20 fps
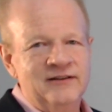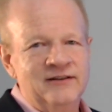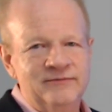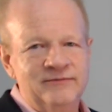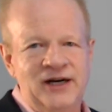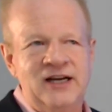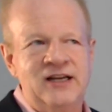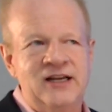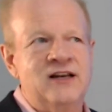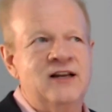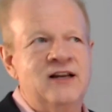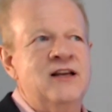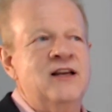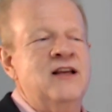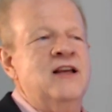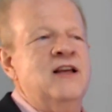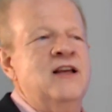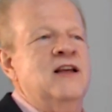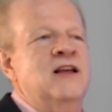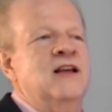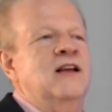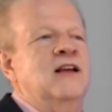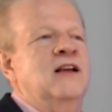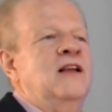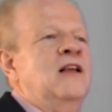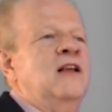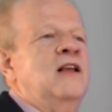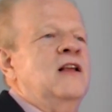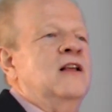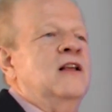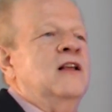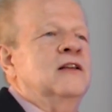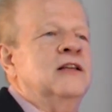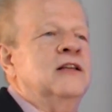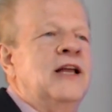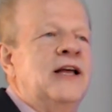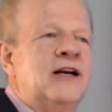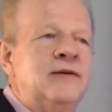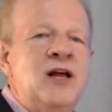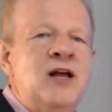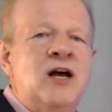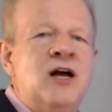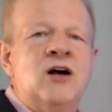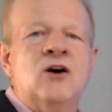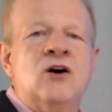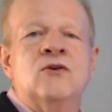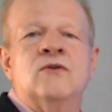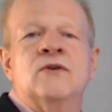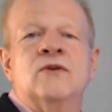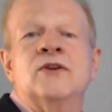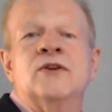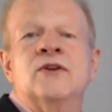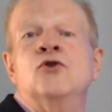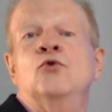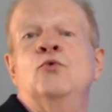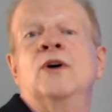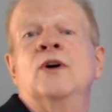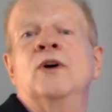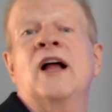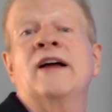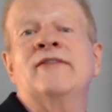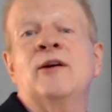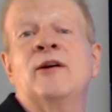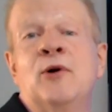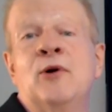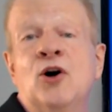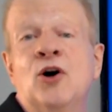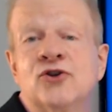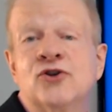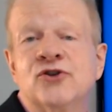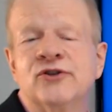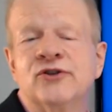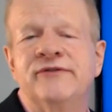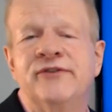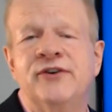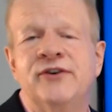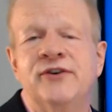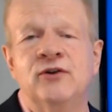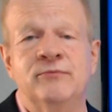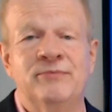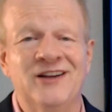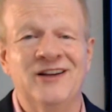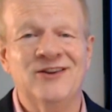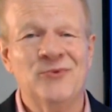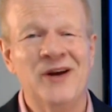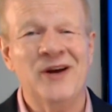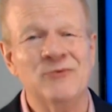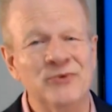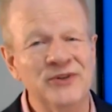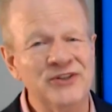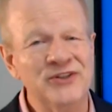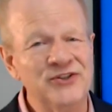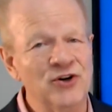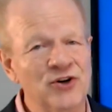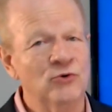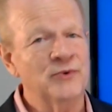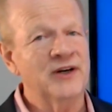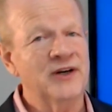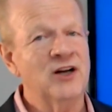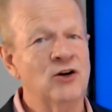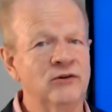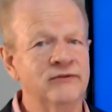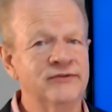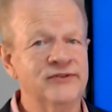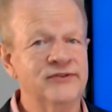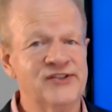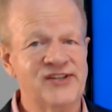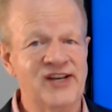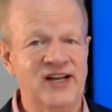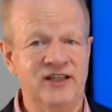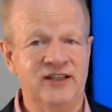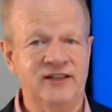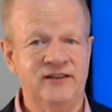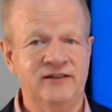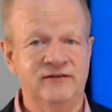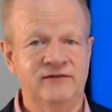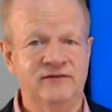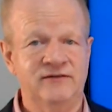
But let them know you will have a partial view. By the way, we don't want to oversell it.